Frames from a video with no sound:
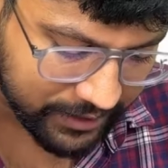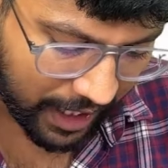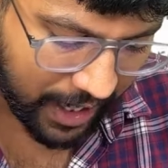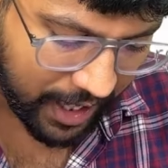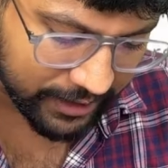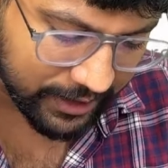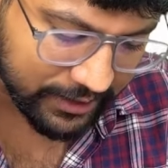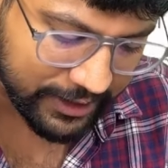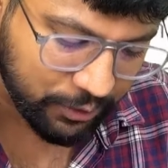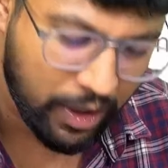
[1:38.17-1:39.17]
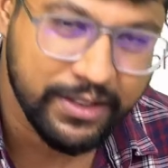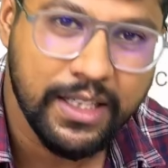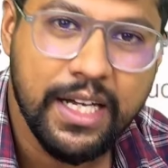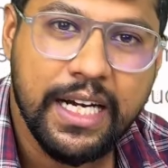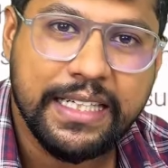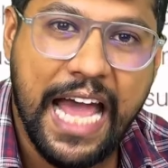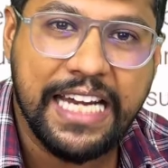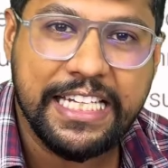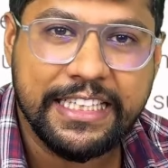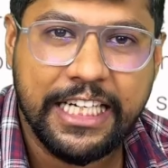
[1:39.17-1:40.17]
analysis was
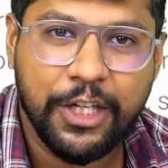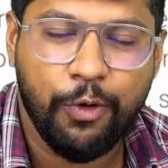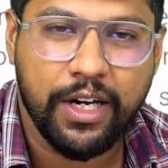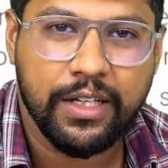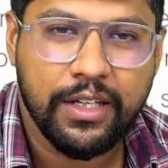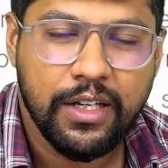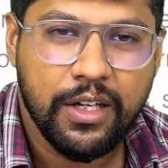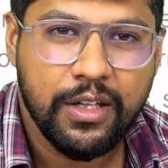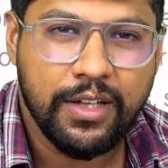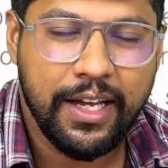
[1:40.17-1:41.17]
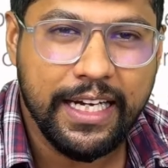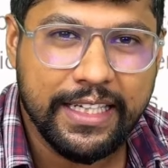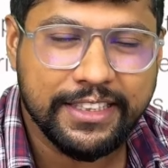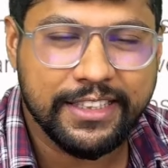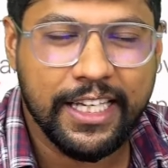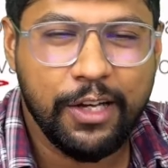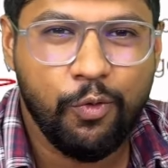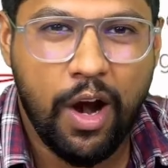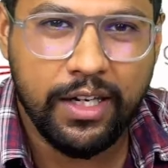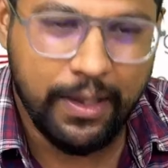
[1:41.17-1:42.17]
1931. The interestingly,
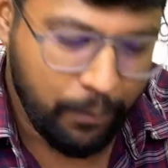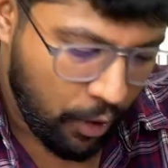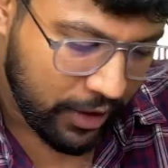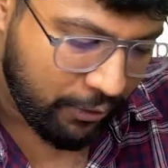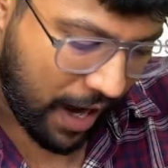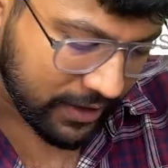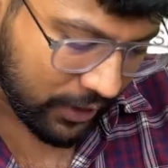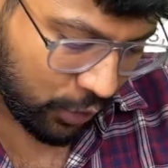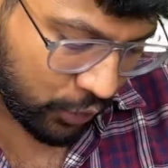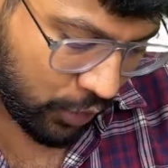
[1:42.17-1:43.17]
one important factor you should